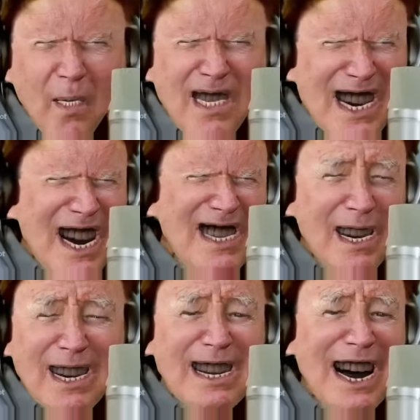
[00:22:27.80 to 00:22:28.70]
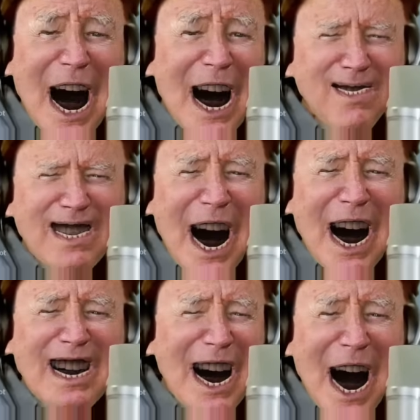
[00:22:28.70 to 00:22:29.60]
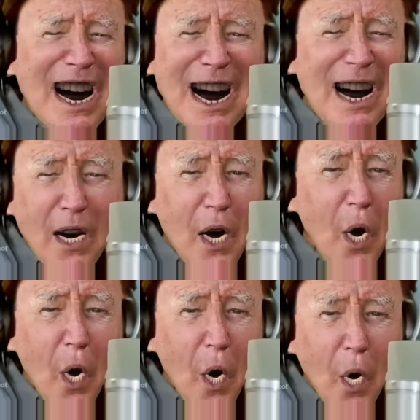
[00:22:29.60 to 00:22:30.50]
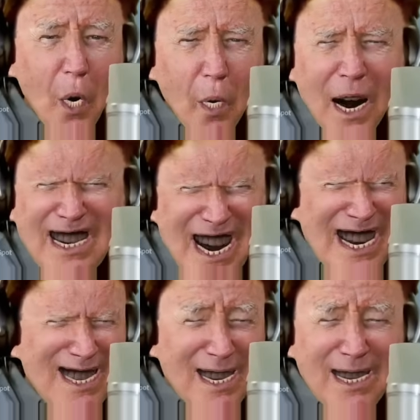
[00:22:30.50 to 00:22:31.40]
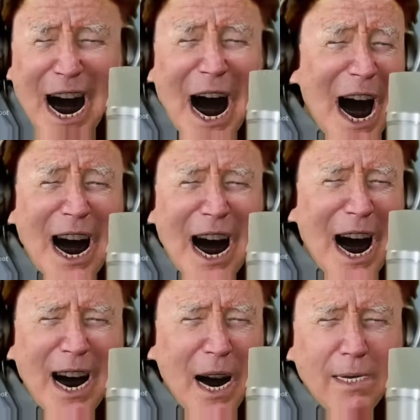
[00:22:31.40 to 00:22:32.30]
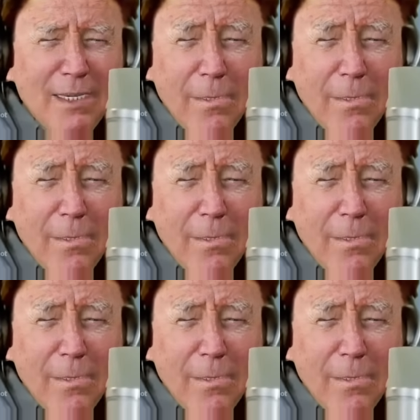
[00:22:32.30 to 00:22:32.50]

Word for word: Well, tonight, thank God it's you instead of